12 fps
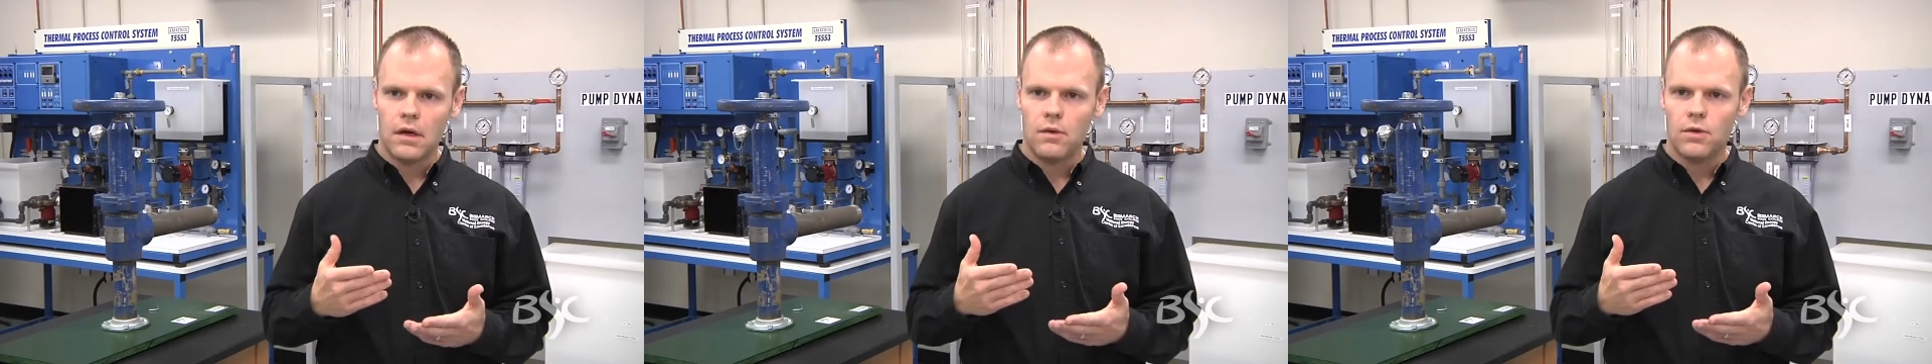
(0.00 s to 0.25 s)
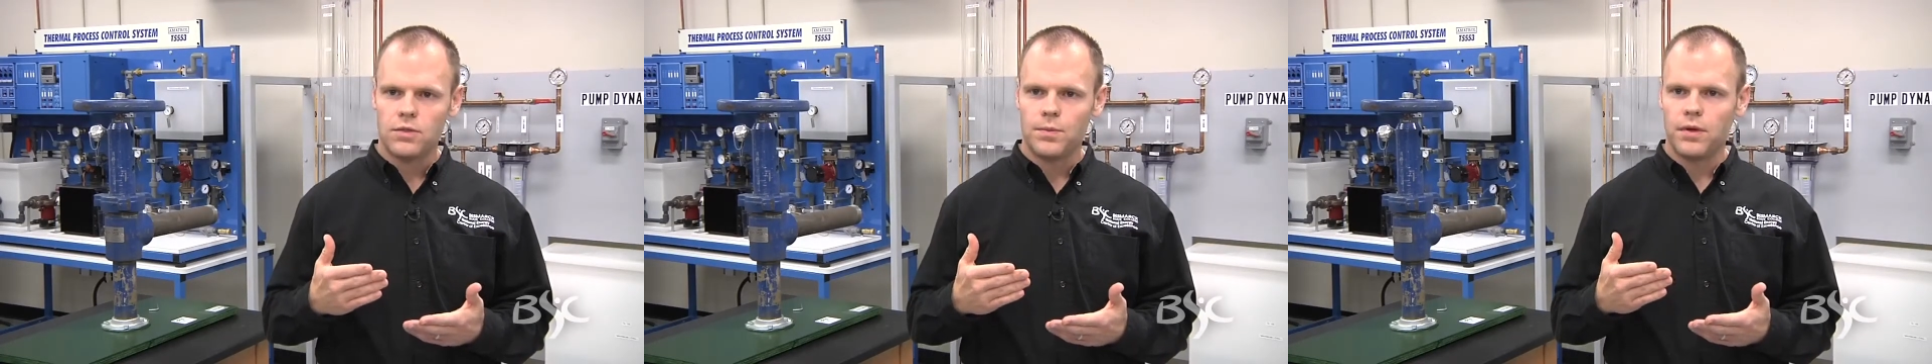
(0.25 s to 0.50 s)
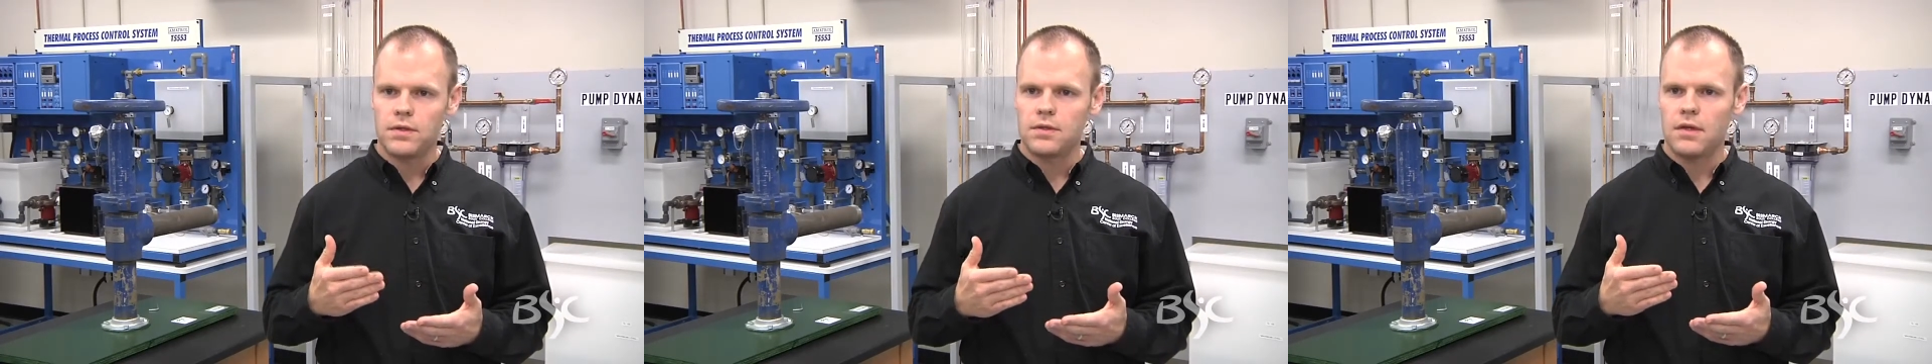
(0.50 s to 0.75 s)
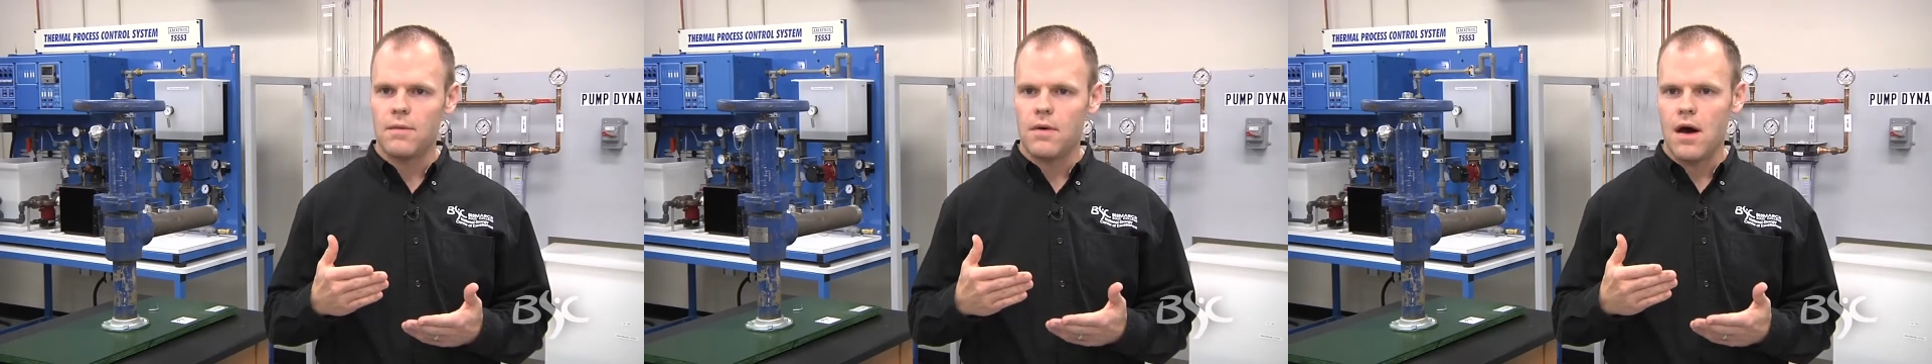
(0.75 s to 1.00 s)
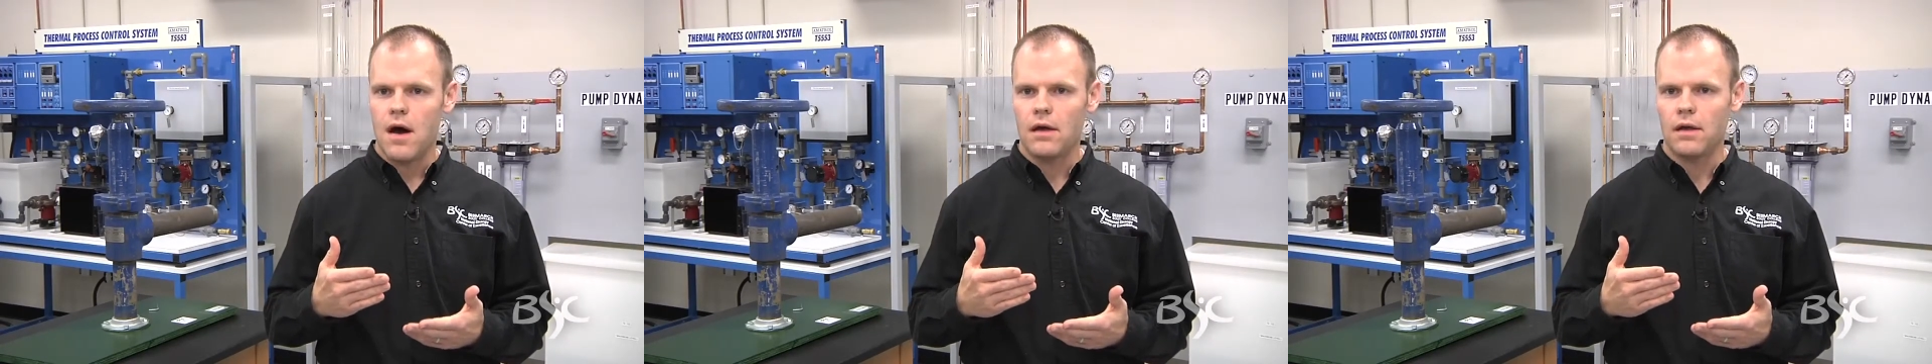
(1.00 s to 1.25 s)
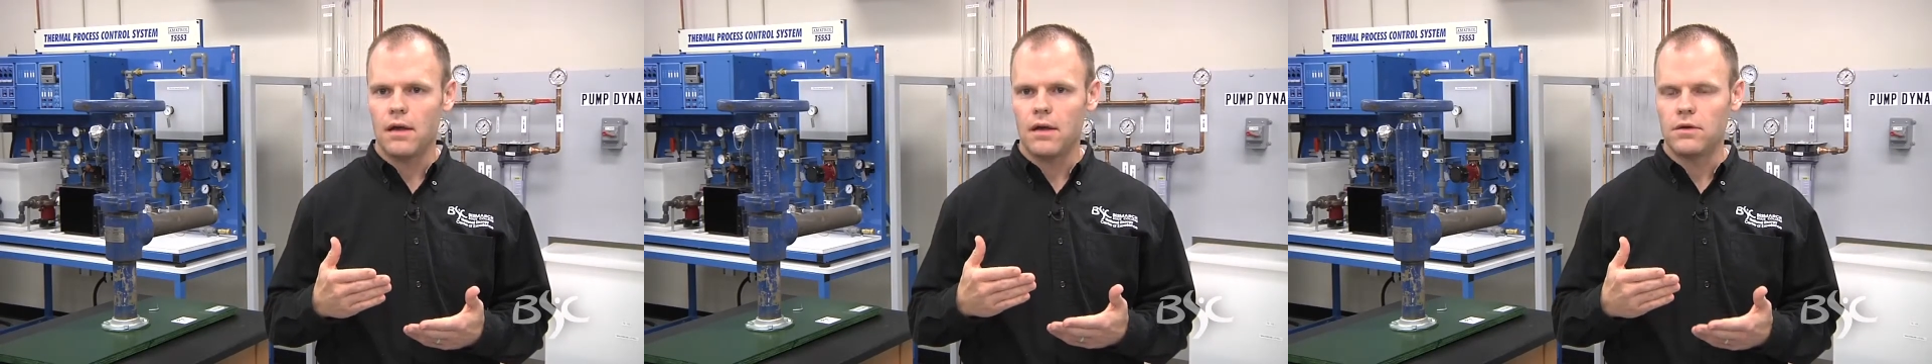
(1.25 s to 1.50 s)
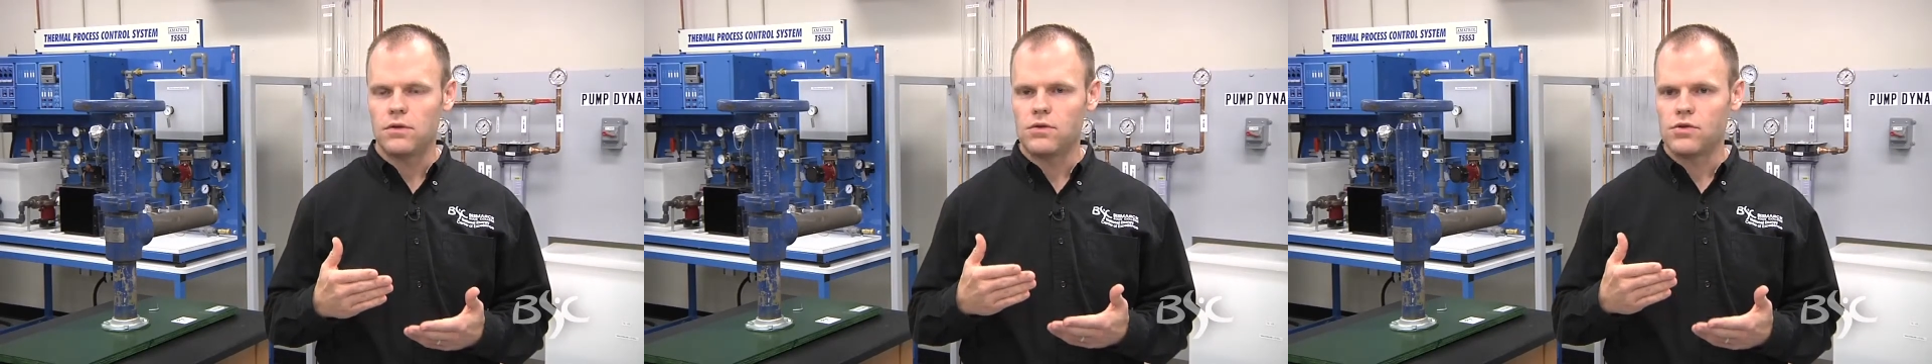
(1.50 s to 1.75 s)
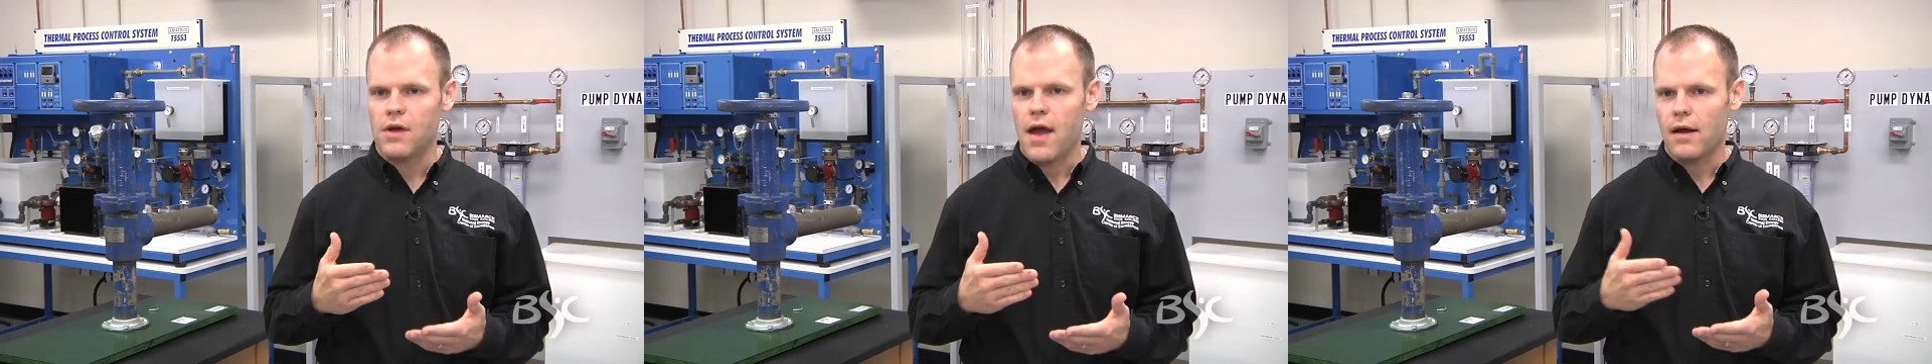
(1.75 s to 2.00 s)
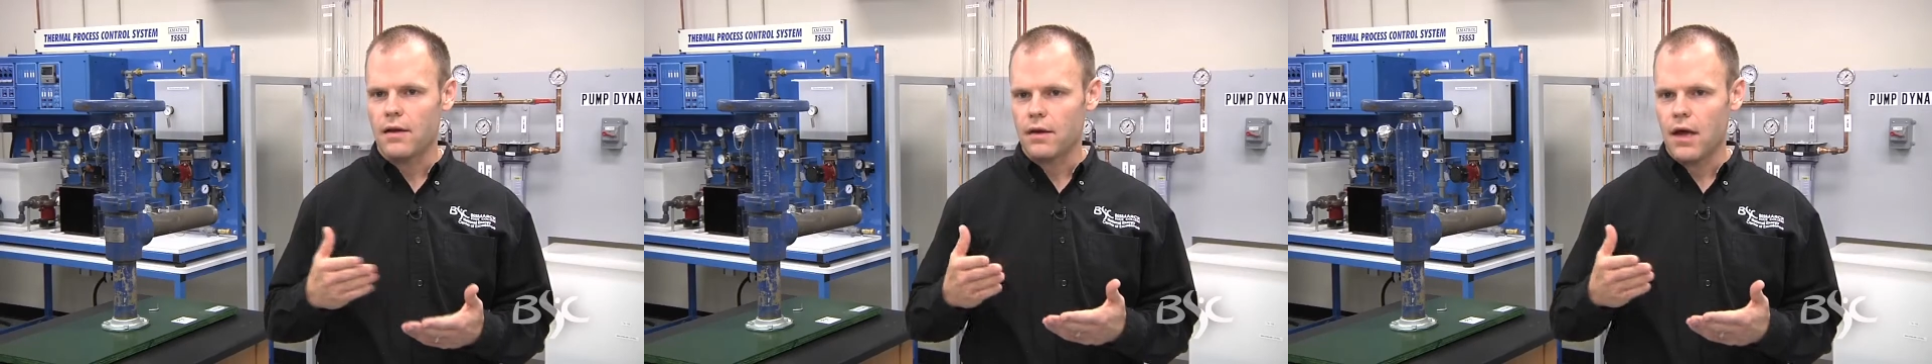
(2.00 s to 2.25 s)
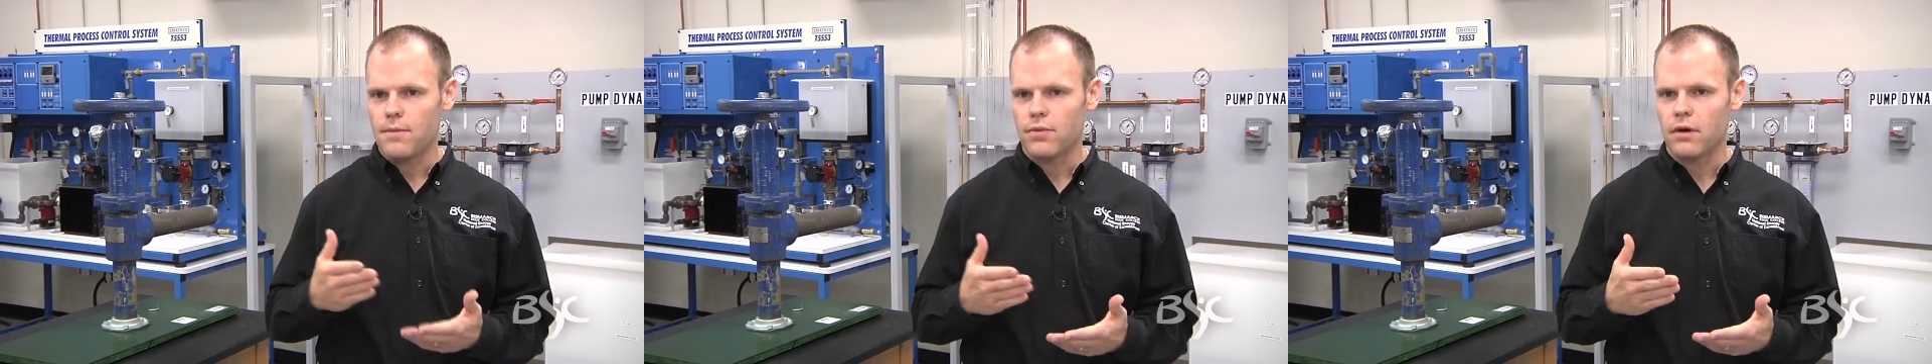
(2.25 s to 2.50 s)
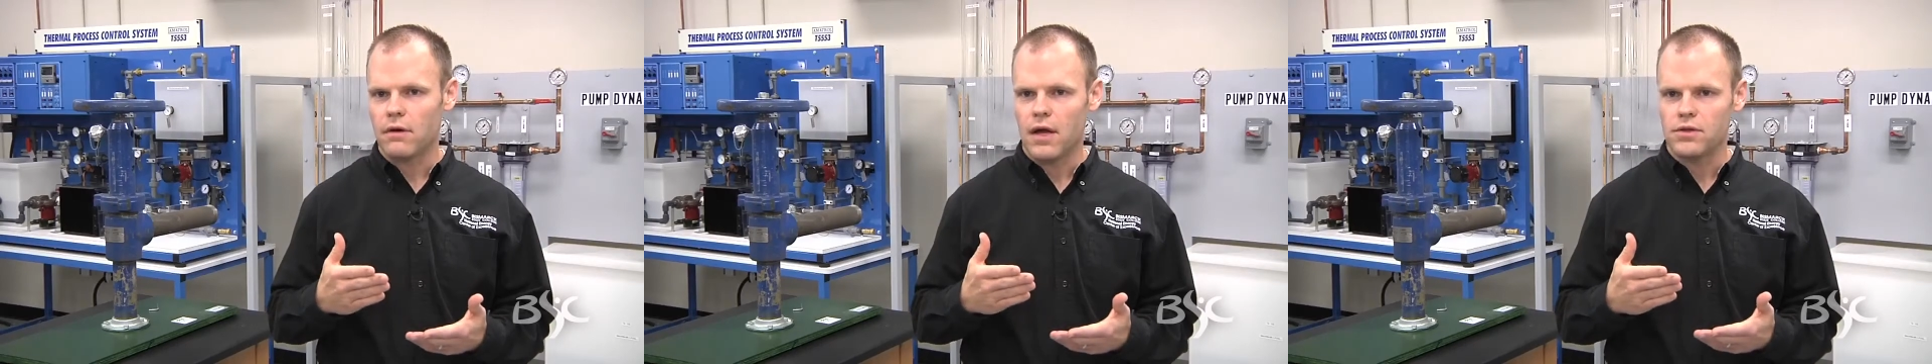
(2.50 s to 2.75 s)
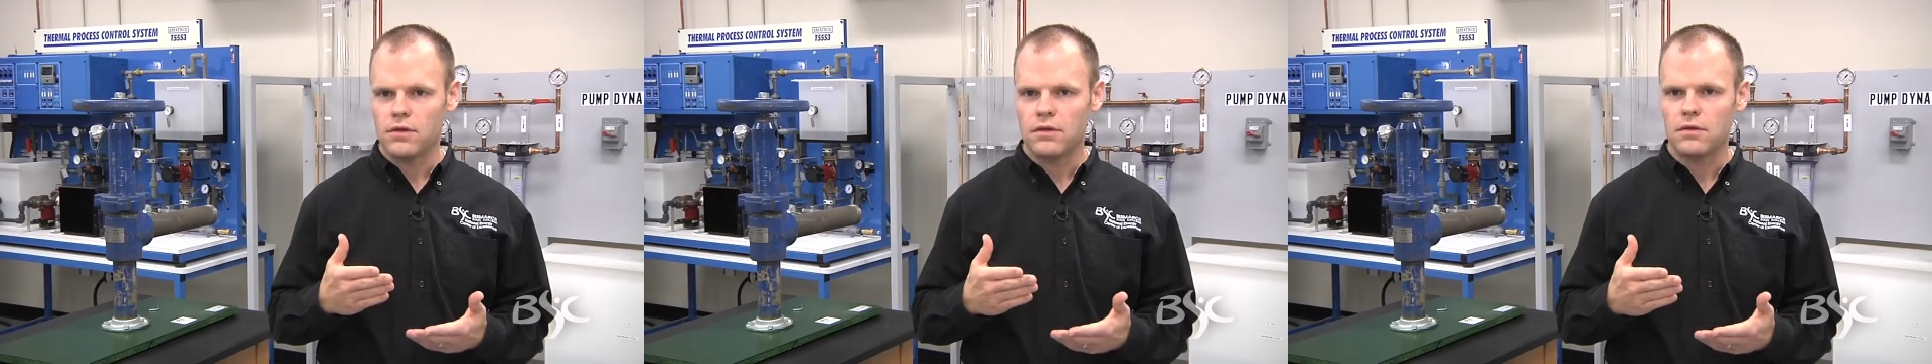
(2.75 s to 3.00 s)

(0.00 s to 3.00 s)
which puts them on a track type progression